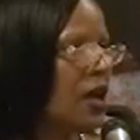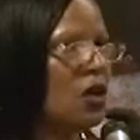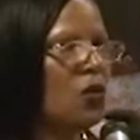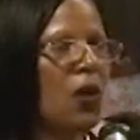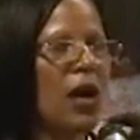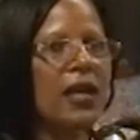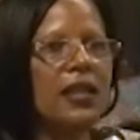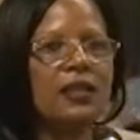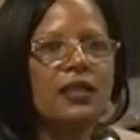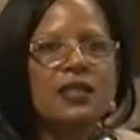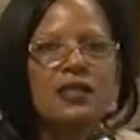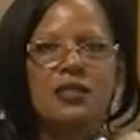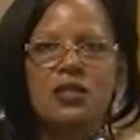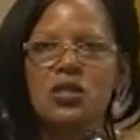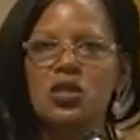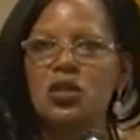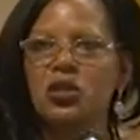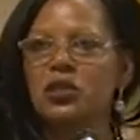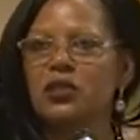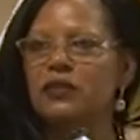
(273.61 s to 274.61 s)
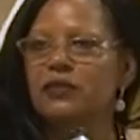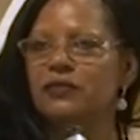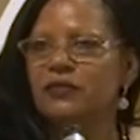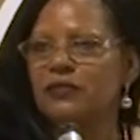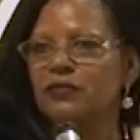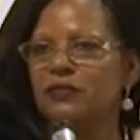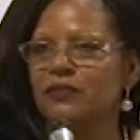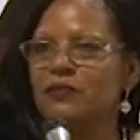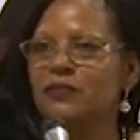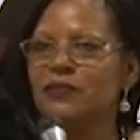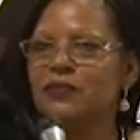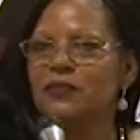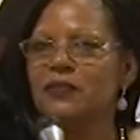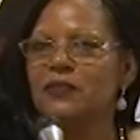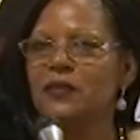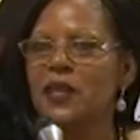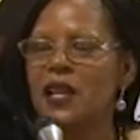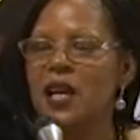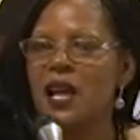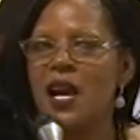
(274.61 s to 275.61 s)
And while it is good,
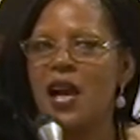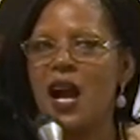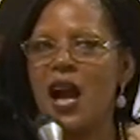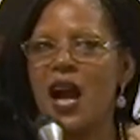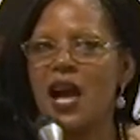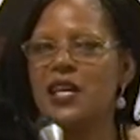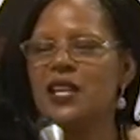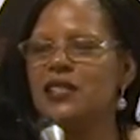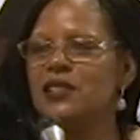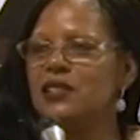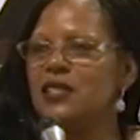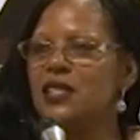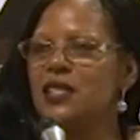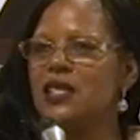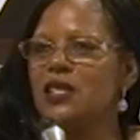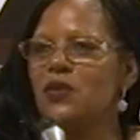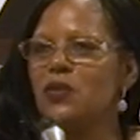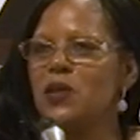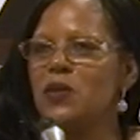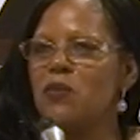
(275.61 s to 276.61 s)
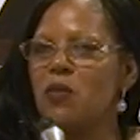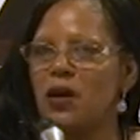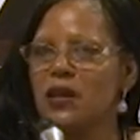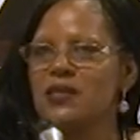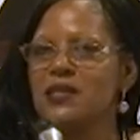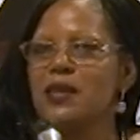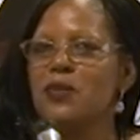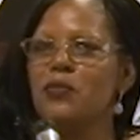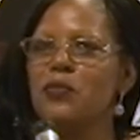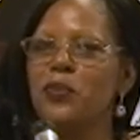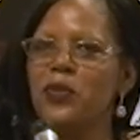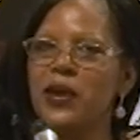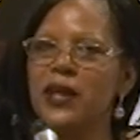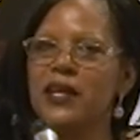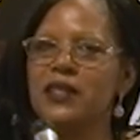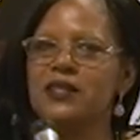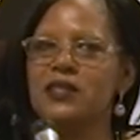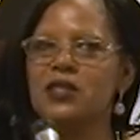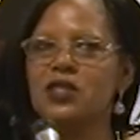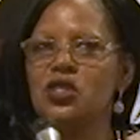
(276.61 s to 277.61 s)
and indeed we must
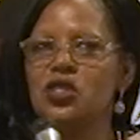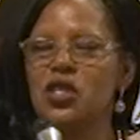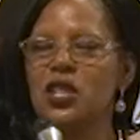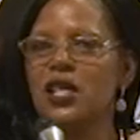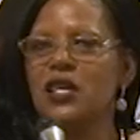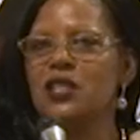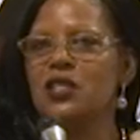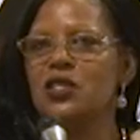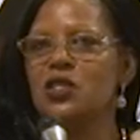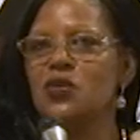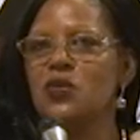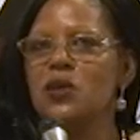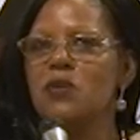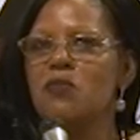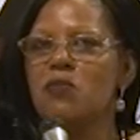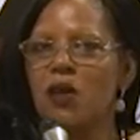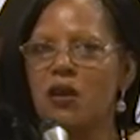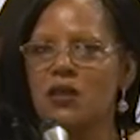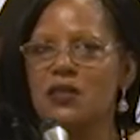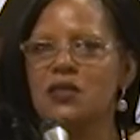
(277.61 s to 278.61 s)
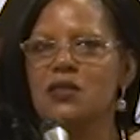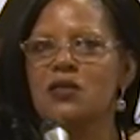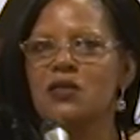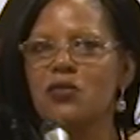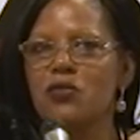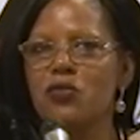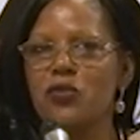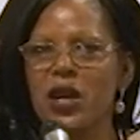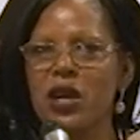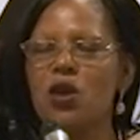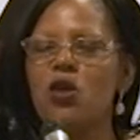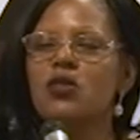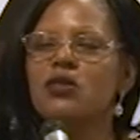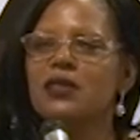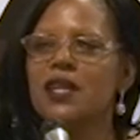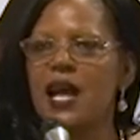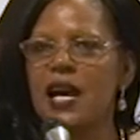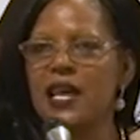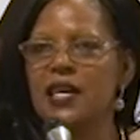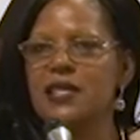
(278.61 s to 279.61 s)
embrace the change, we must
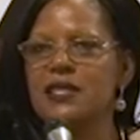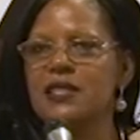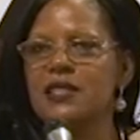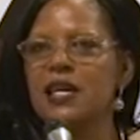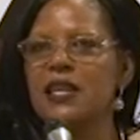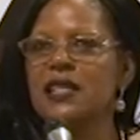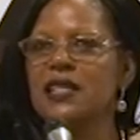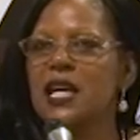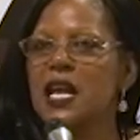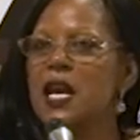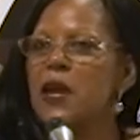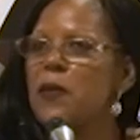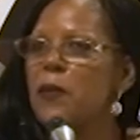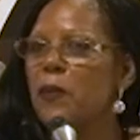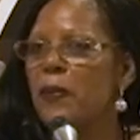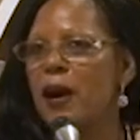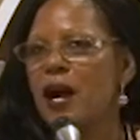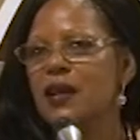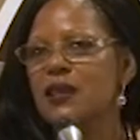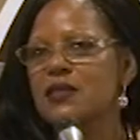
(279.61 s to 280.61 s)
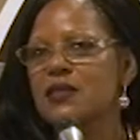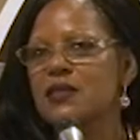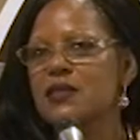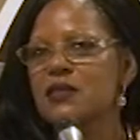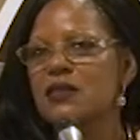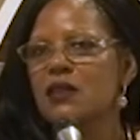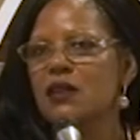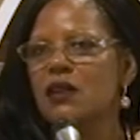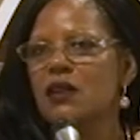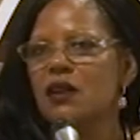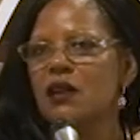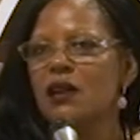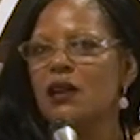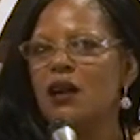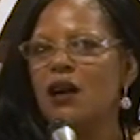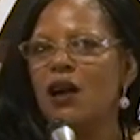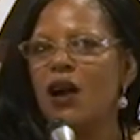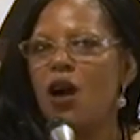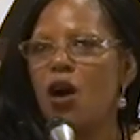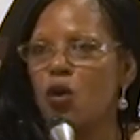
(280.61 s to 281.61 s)
recognize that it impacts
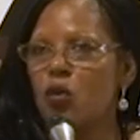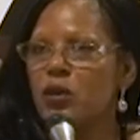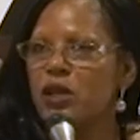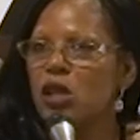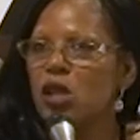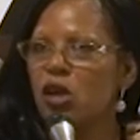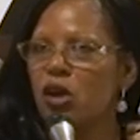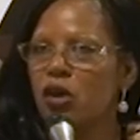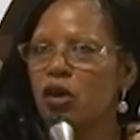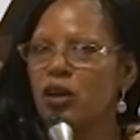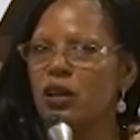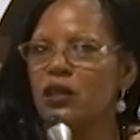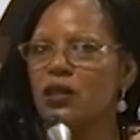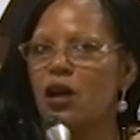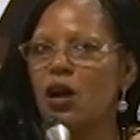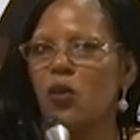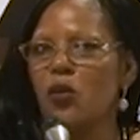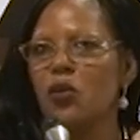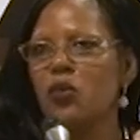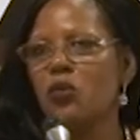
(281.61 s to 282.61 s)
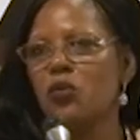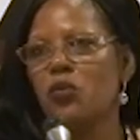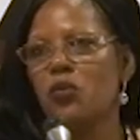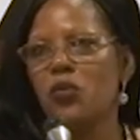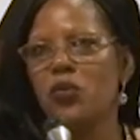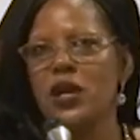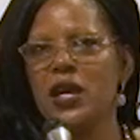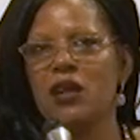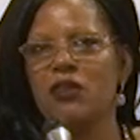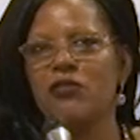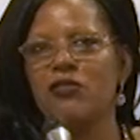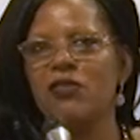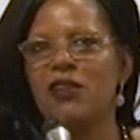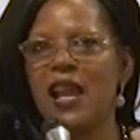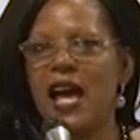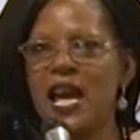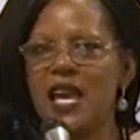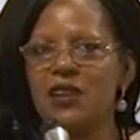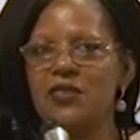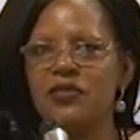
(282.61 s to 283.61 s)
how we learn, our way of
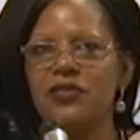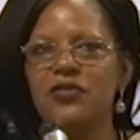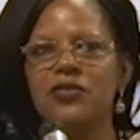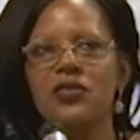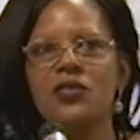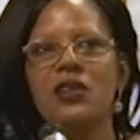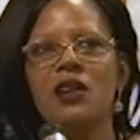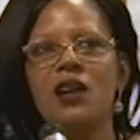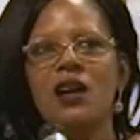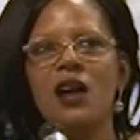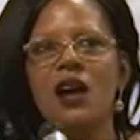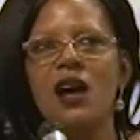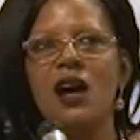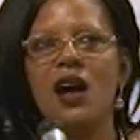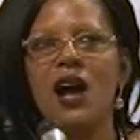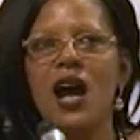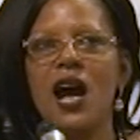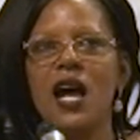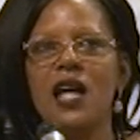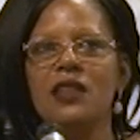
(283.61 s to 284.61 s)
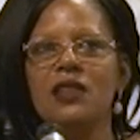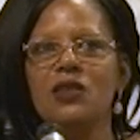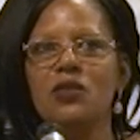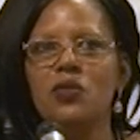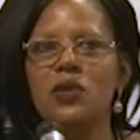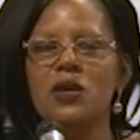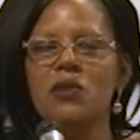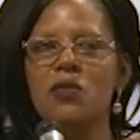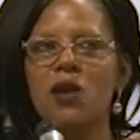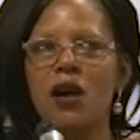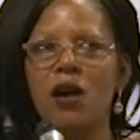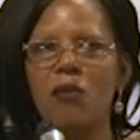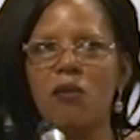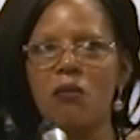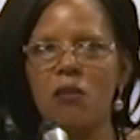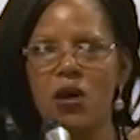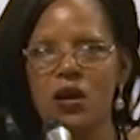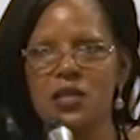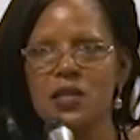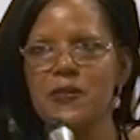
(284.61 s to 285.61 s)
life, and we
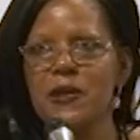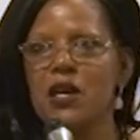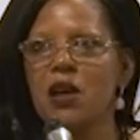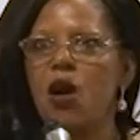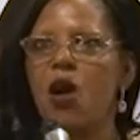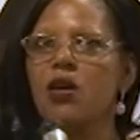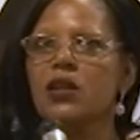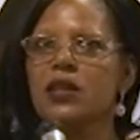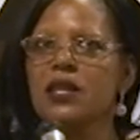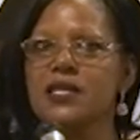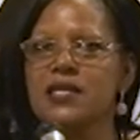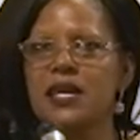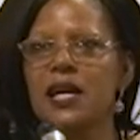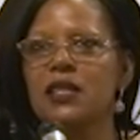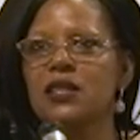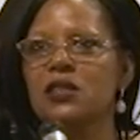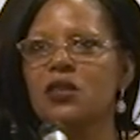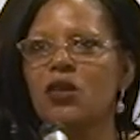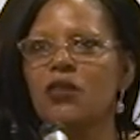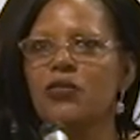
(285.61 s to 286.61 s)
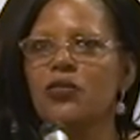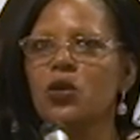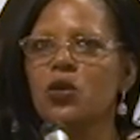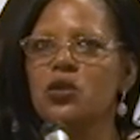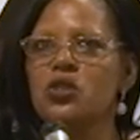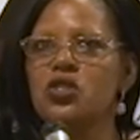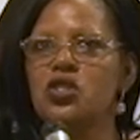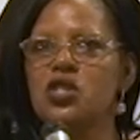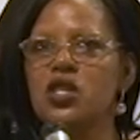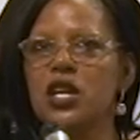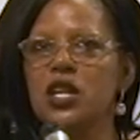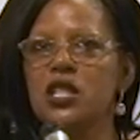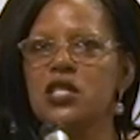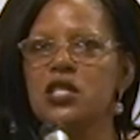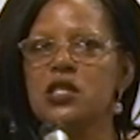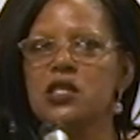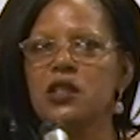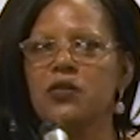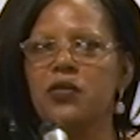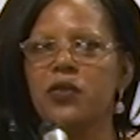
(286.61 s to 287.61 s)
must be cognizant of those
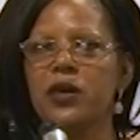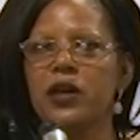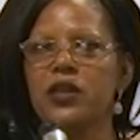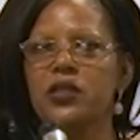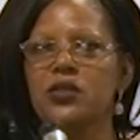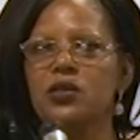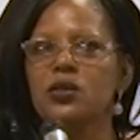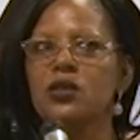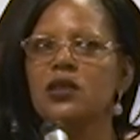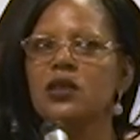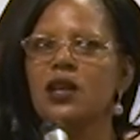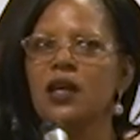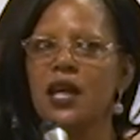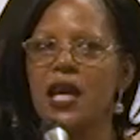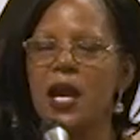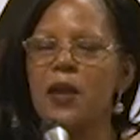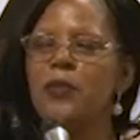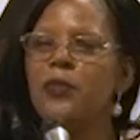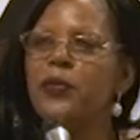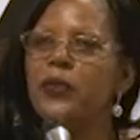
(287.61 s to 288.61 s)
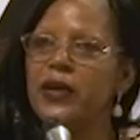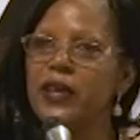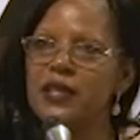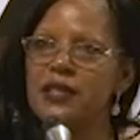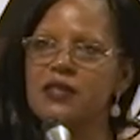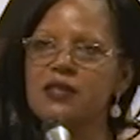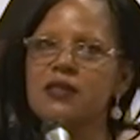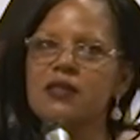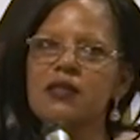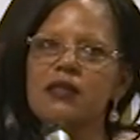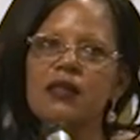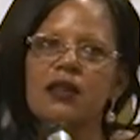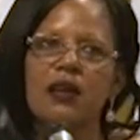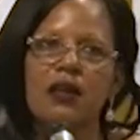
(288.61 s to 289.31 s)
changes if we're to embrace